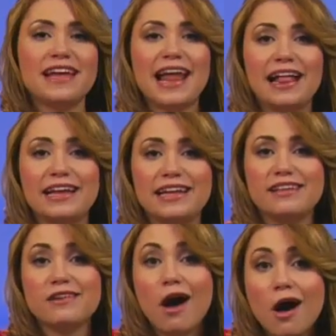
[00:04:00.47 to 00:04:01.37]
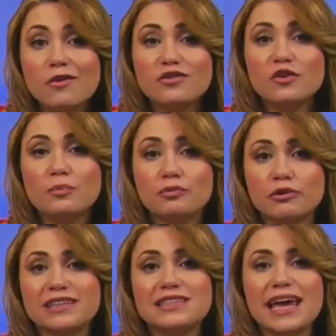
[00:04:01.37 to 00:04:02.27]
and LEDs also
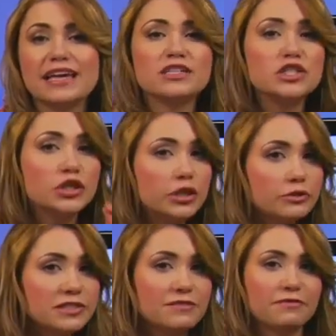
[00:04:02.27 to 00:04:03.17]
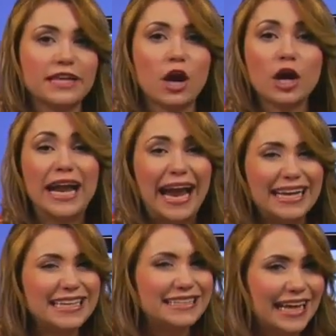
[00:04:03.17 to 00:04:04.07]
print exclusively on
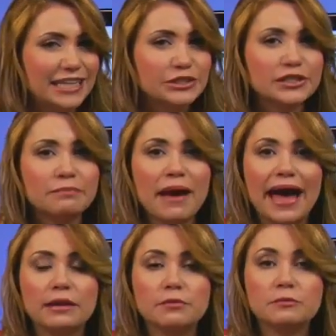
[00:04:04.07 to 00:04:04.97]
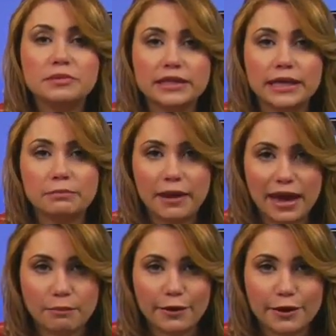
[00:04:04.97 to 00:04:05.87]
any laser-compatible plain
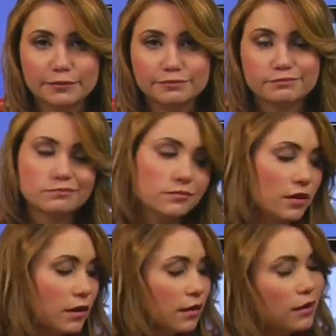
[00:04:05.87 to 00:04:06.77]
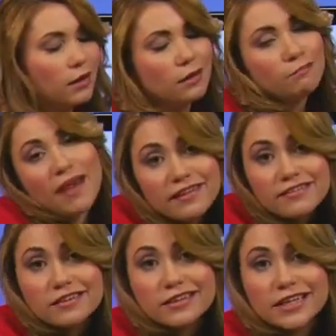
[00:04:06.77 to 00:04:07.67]
paper.
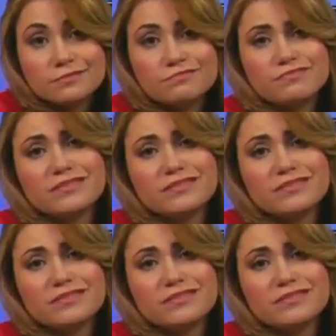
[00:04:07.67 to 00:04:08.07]
Basically,